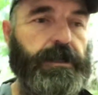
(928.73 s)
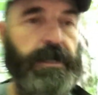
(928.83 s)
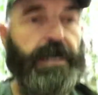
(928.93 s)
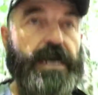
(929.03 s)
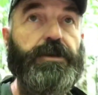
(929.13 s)

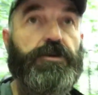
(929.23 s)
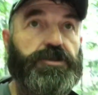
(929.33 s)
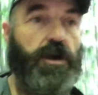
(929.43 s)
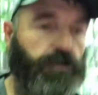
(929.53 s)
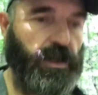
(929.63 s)
and it goes
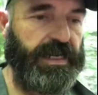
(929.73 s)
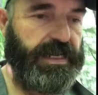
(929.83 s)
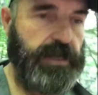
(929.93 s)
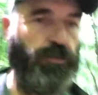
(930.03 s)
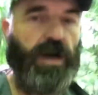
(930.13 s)
all the way to
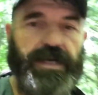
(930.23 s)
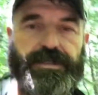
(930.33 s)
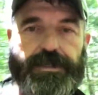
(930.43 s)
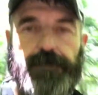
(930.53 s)
Key West.